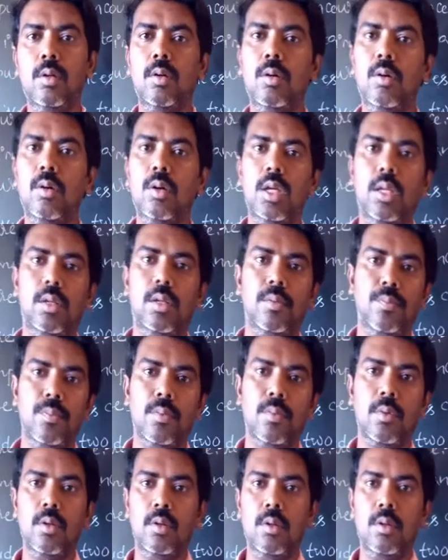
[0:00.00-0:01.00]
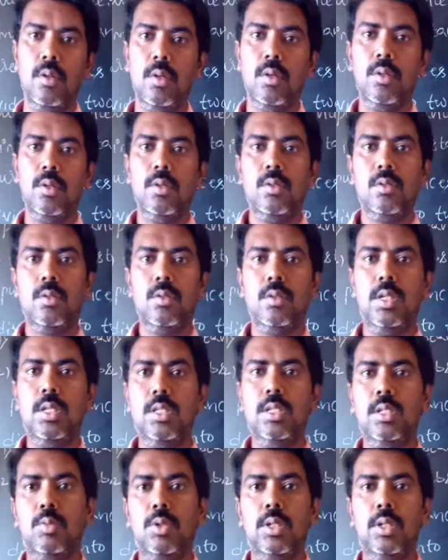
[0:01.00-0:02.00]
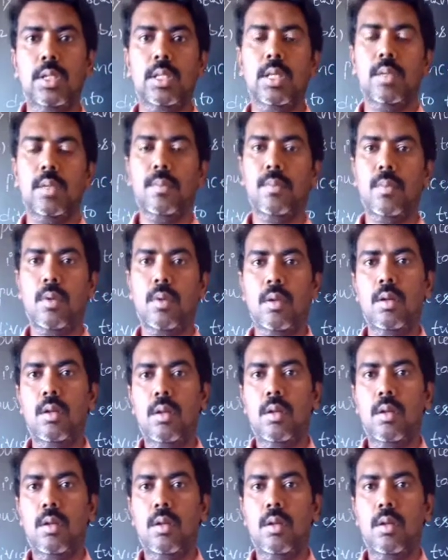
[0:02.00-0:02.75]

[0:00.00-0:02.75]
Okay. So that is about the thing.